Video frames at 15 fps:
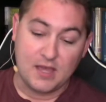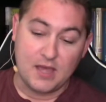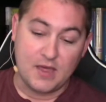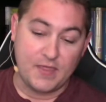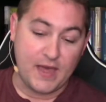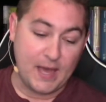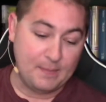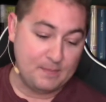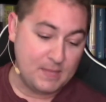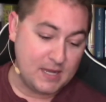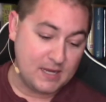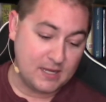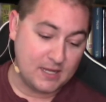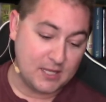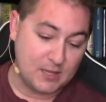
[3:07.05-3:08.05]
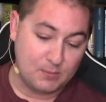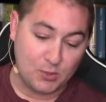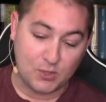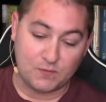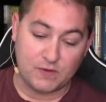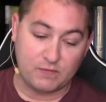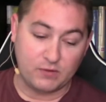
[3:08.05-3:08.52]
that meaning in the book
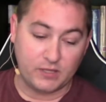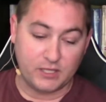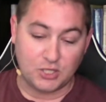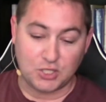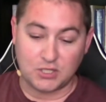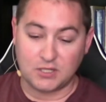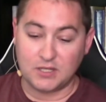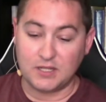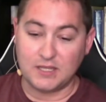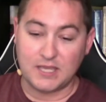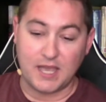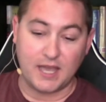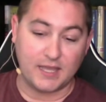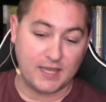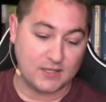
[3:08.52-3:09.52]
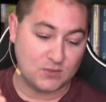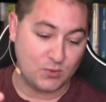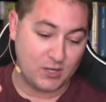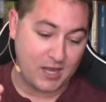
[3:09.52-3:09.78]
of Revelation, yeah, guess what?